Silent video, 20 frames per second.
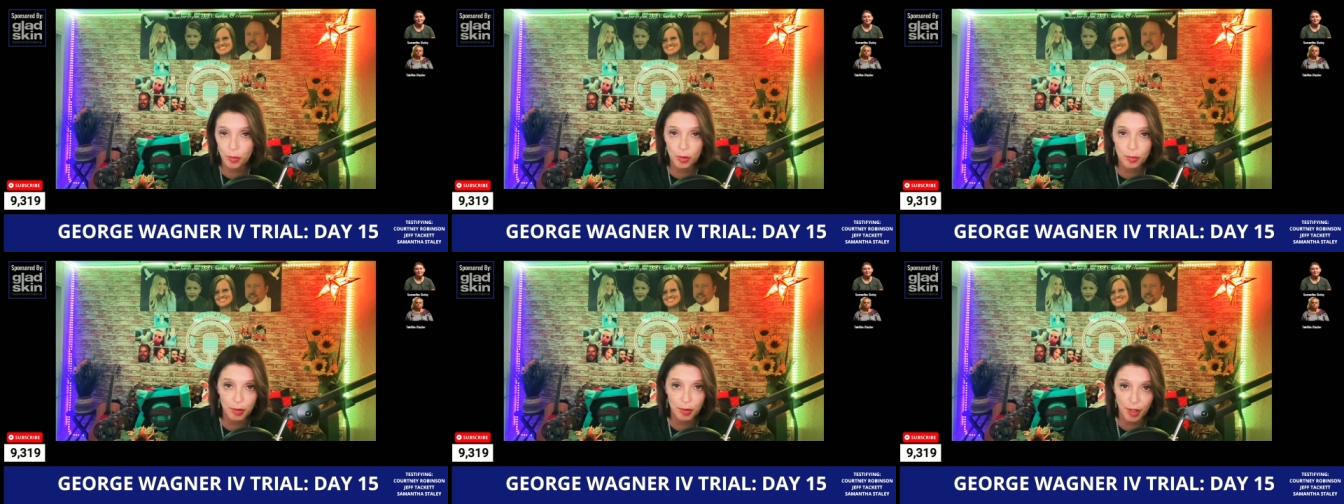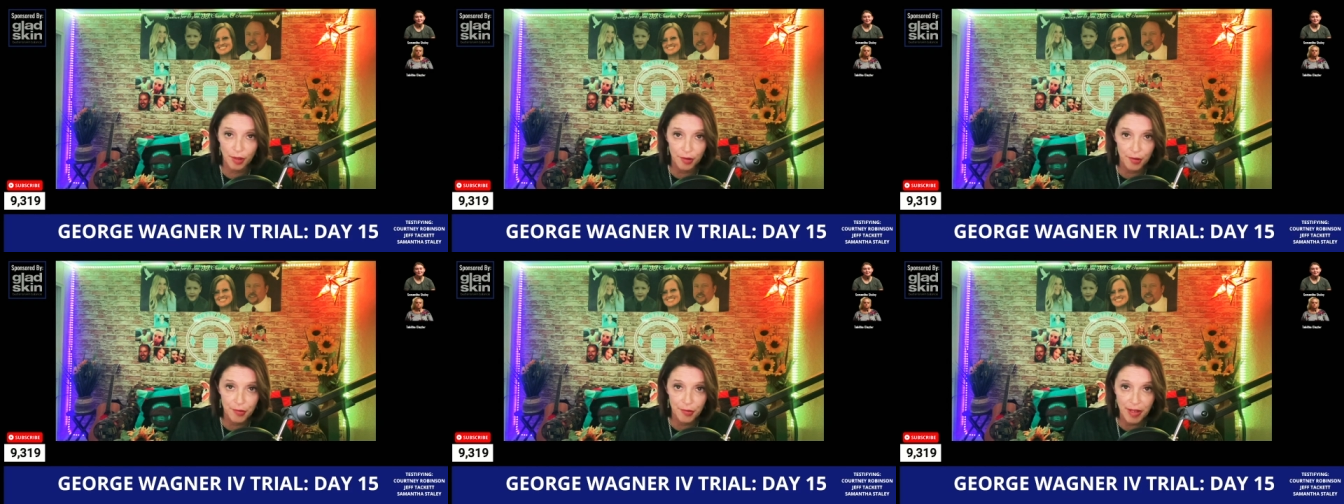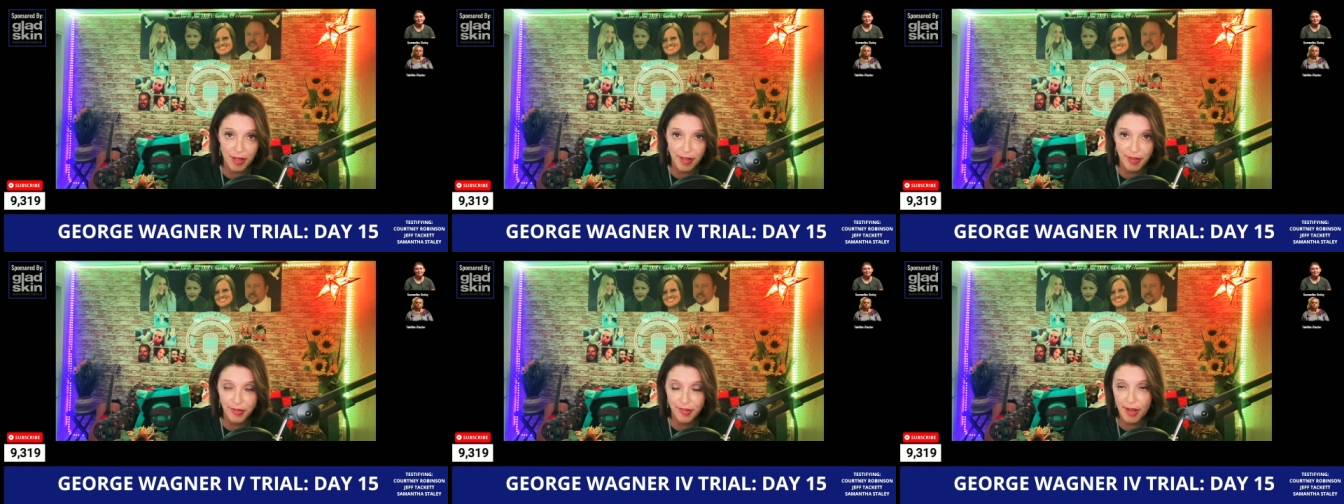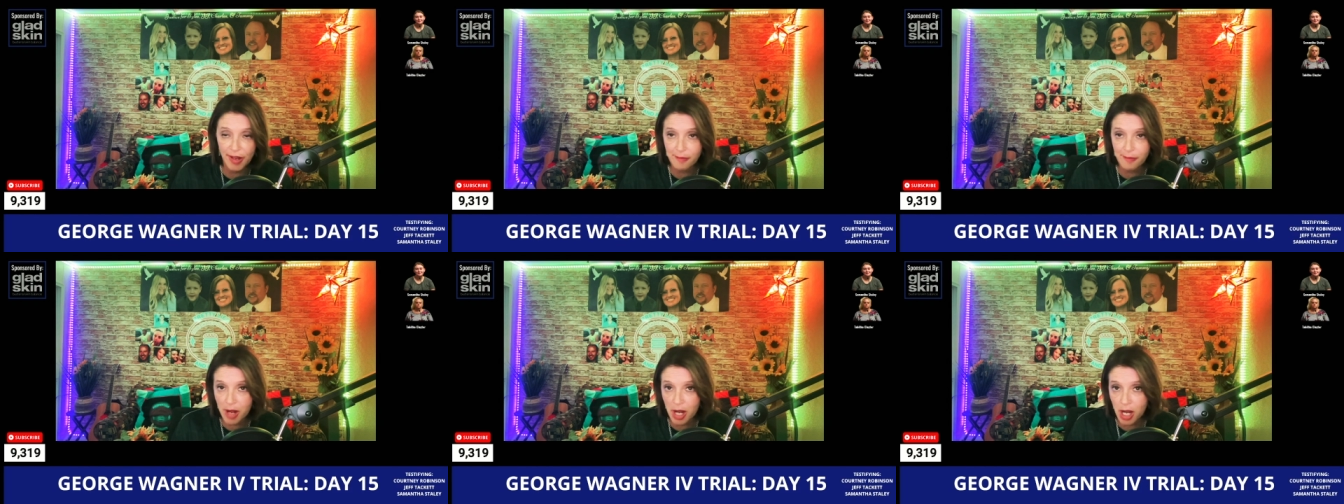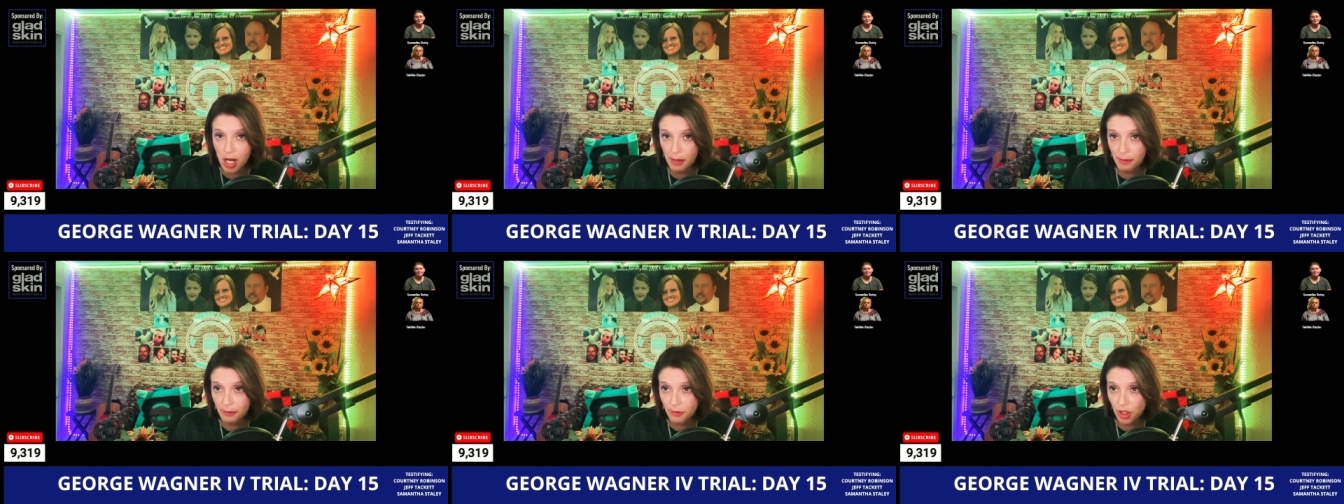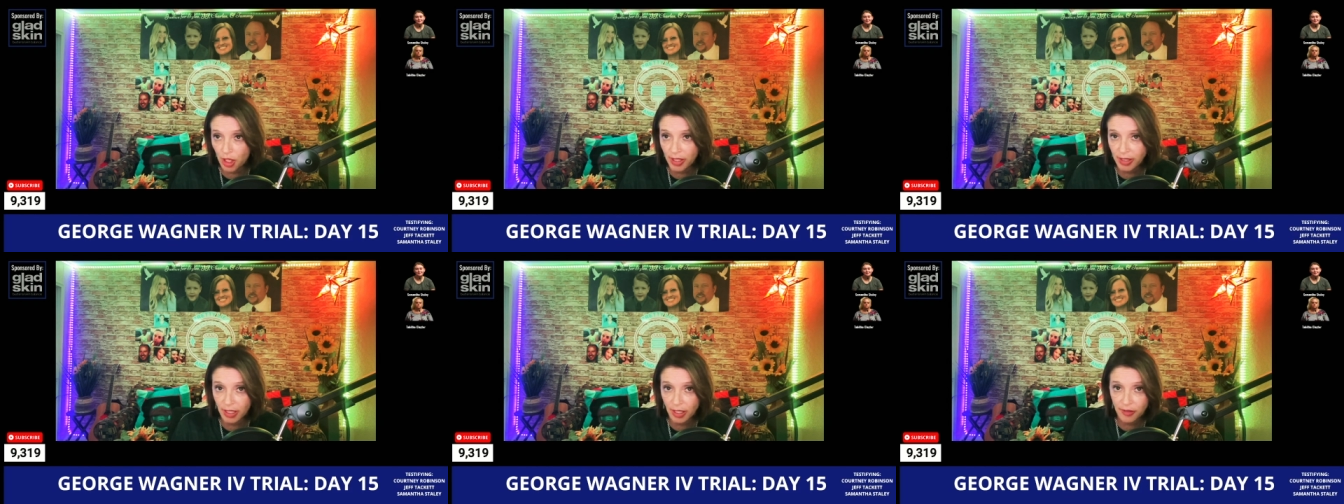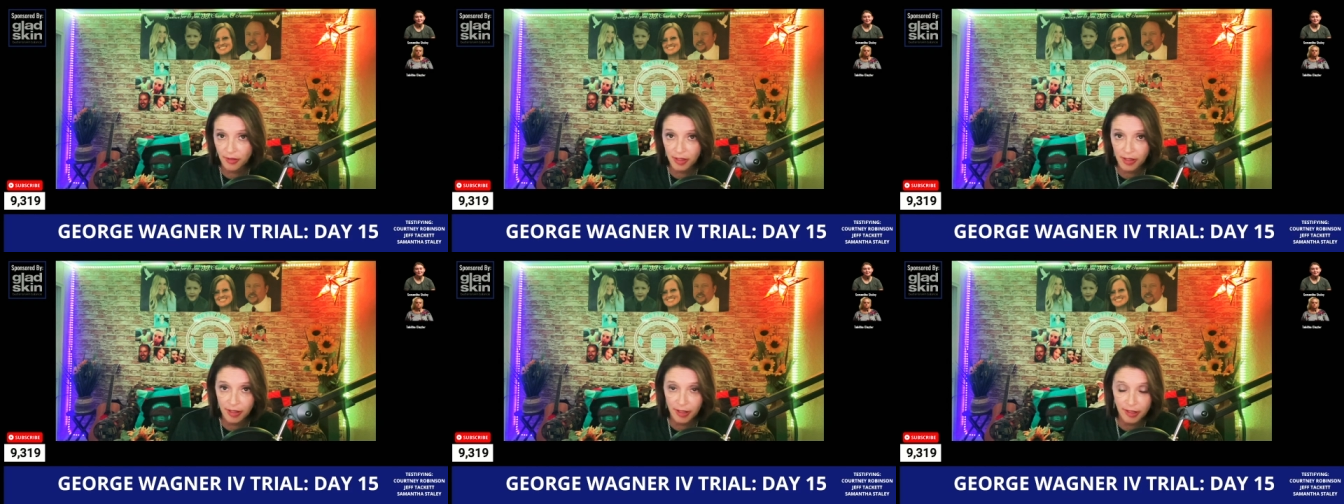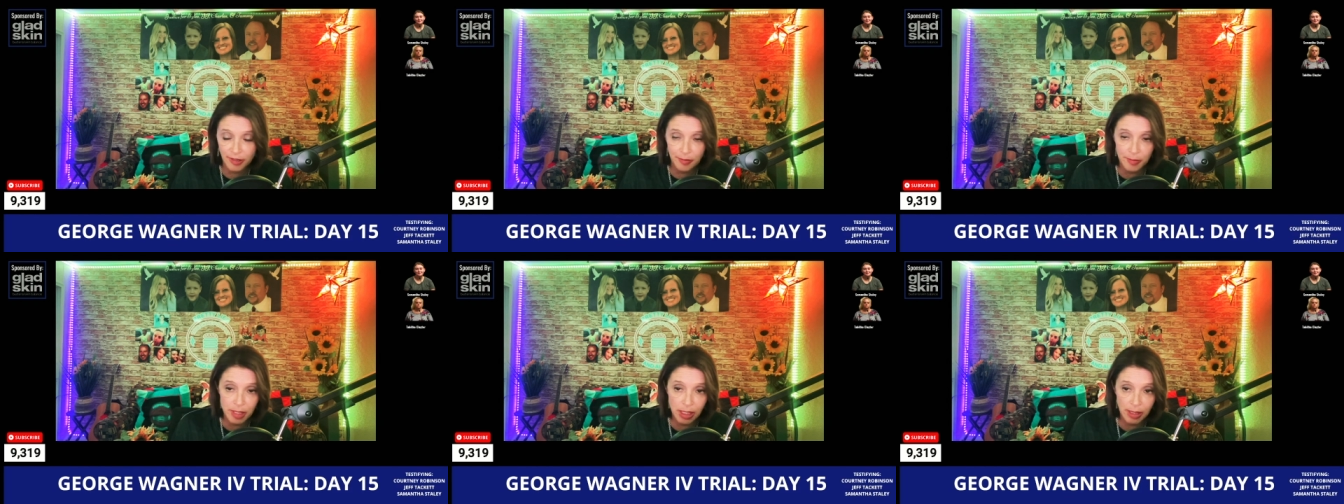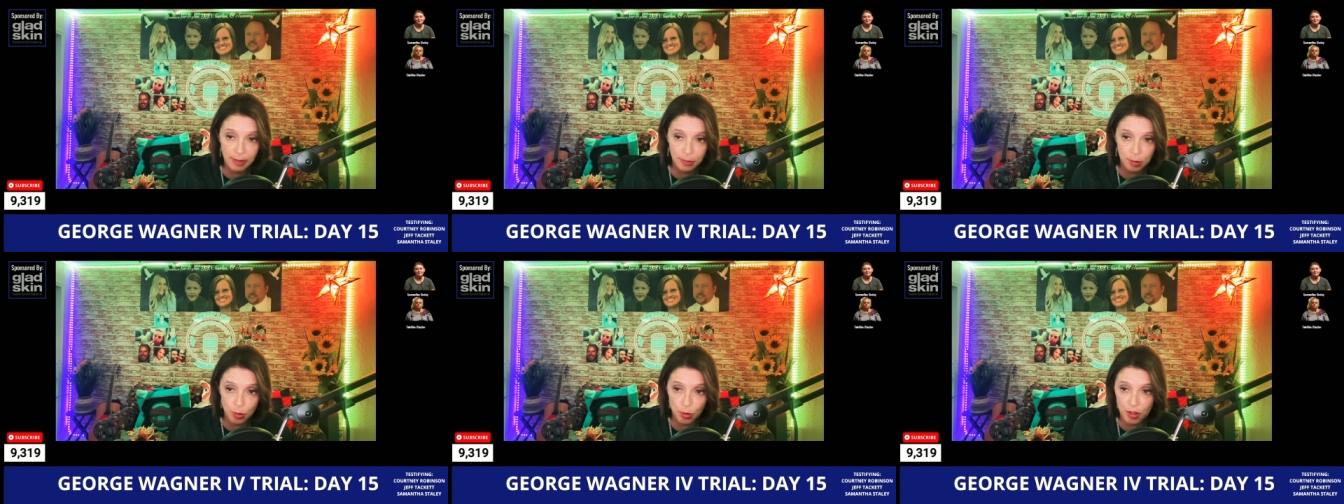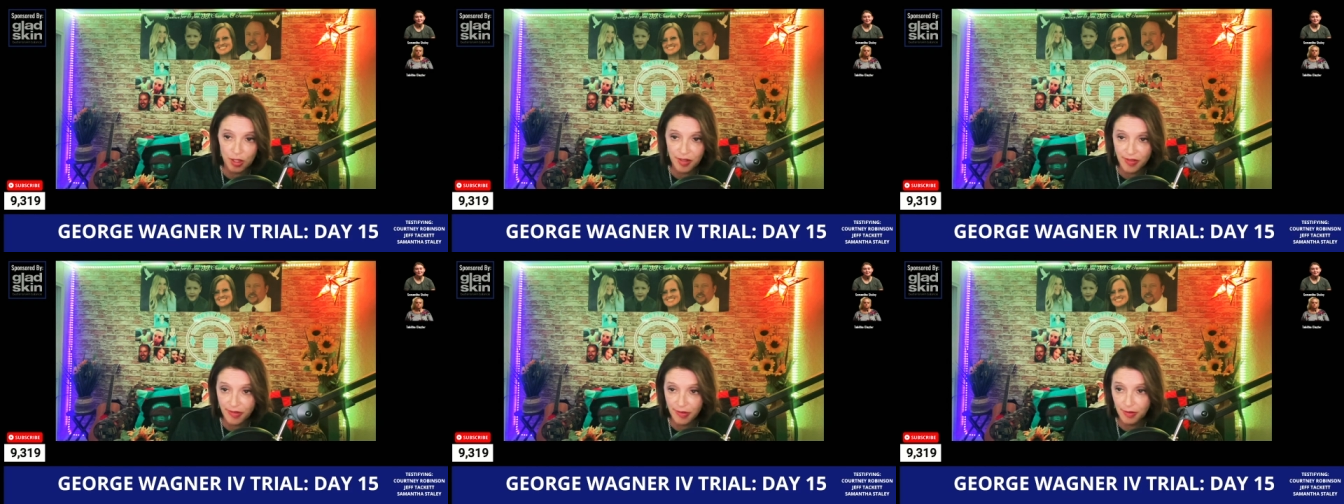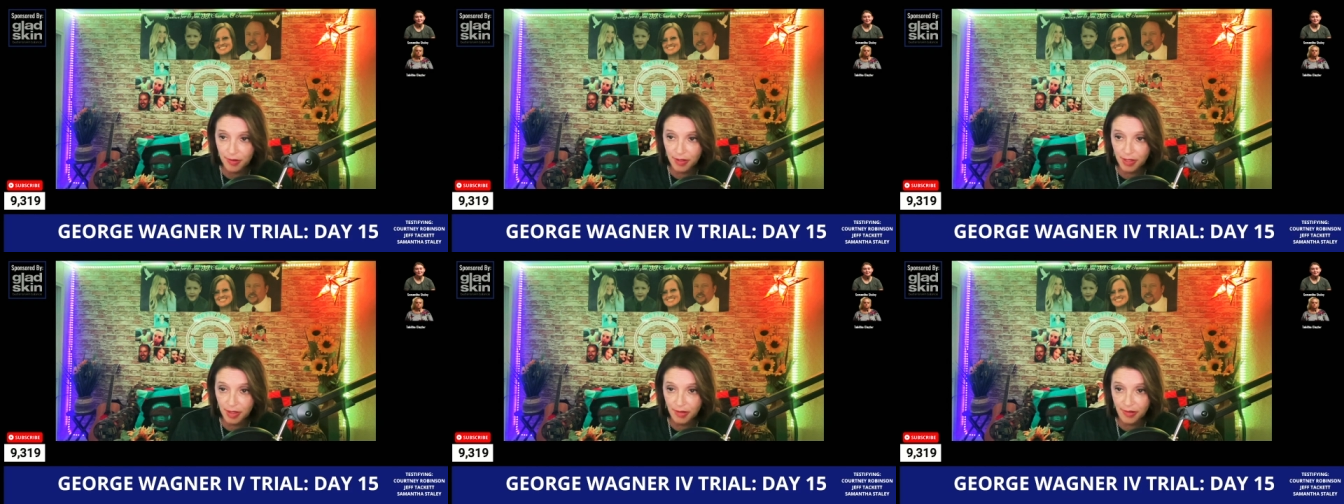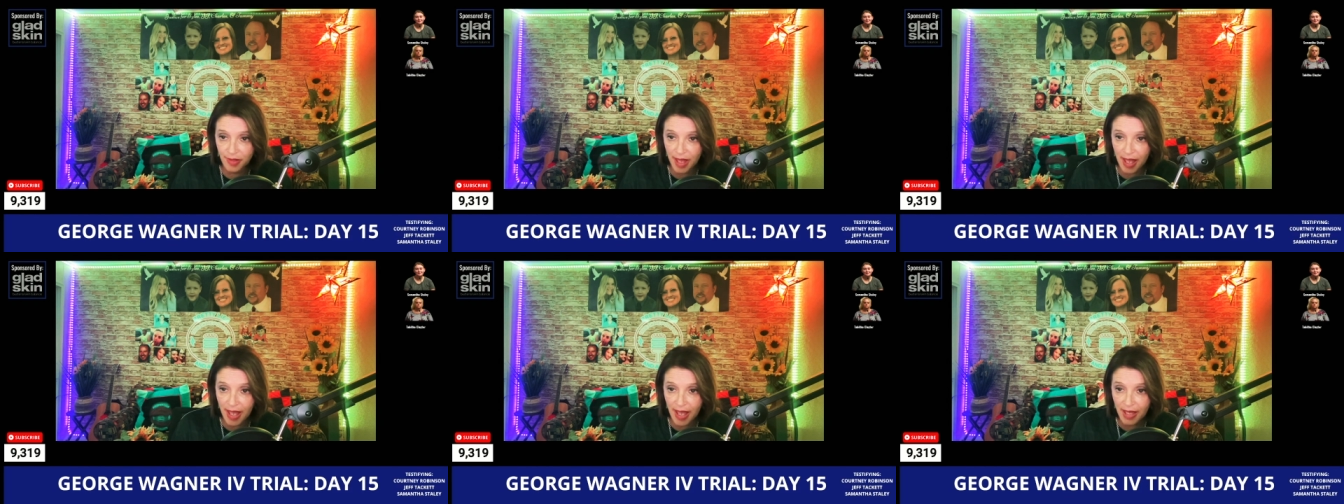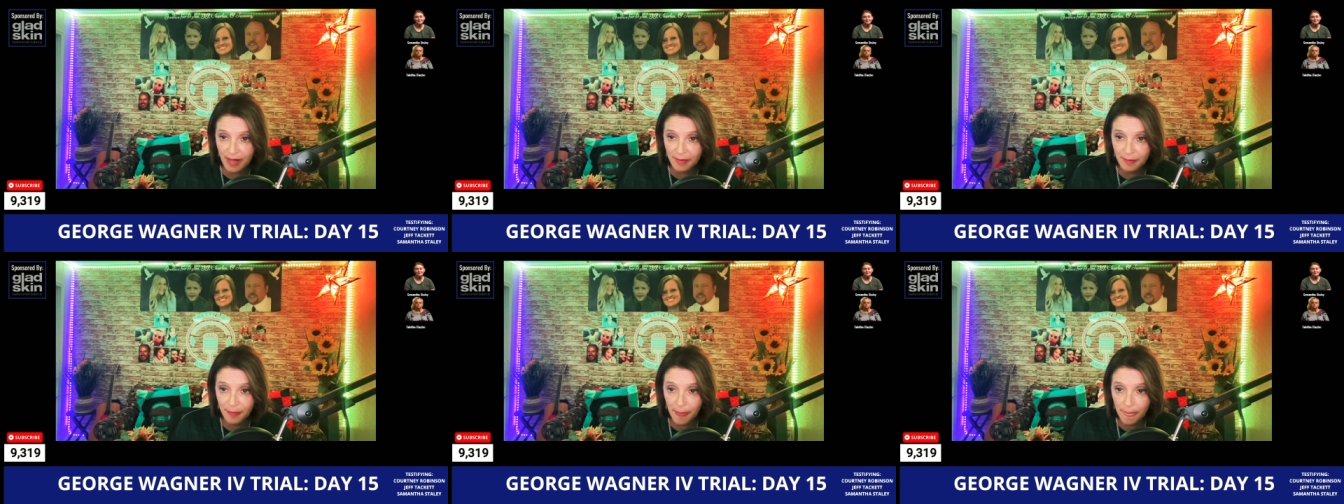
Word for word: brother things like, Mom, Jake did this, Mom, George did that.